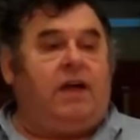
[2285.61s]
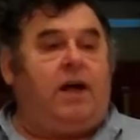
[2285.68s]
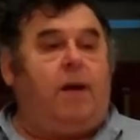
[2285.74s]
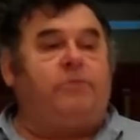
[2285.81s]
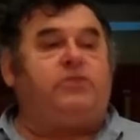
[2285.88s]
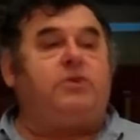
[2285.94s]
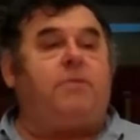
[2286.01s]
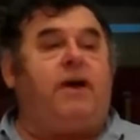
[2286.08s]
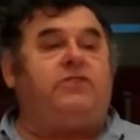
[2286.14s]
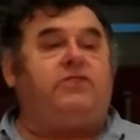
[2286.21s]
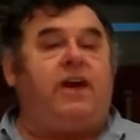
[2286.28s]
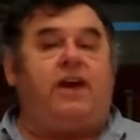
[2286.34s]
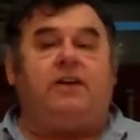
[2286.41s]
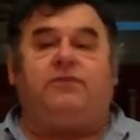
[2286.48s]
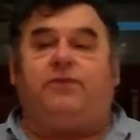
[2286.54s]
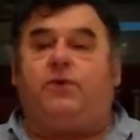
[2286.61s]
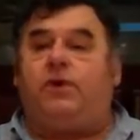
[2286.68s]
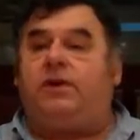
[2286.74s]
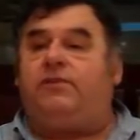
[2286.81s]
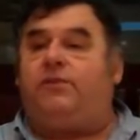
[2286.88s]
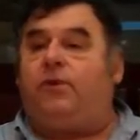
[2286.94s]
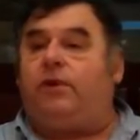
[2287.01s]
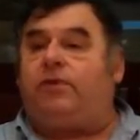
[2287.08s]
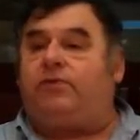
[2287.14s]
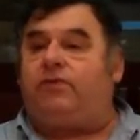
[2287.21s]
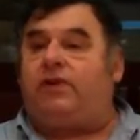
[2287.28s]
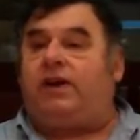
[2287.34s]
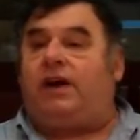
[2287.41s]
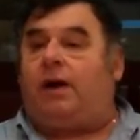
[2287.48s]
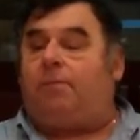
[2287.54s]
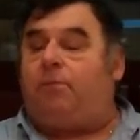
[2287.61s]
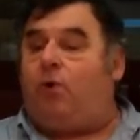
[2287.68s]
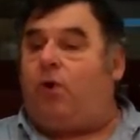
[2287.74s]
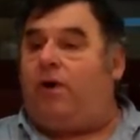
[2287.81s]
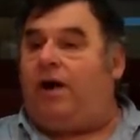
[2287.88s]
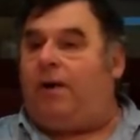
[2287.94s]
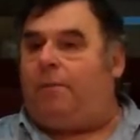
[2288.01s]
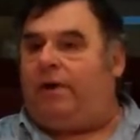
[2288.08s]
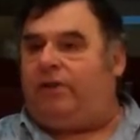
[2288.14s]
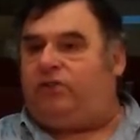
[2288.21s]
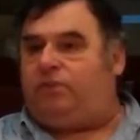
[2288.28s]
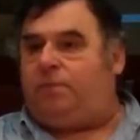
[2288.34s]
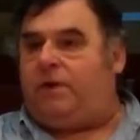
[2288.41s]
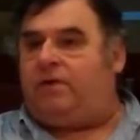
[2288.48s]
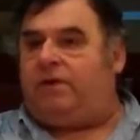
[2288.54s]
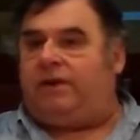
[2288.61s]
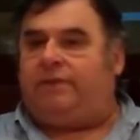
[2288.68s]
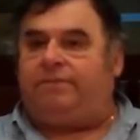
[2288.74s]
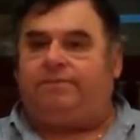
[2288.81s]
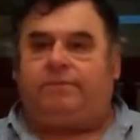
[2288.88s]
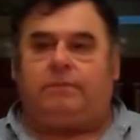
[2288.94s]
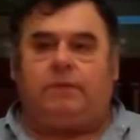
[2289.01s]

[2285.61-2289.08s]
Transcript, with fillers: Comes from Isaiah 44 3, I'll pour out my spirit.